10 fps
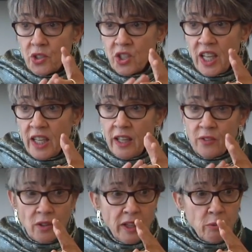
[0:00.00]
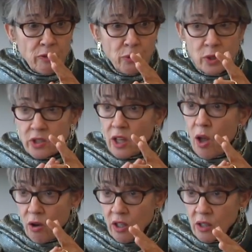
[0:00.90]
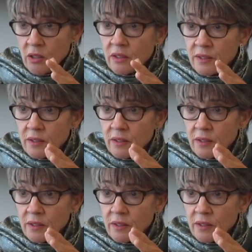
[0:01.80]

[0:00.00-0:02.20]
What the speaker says: staying in the labor force longer,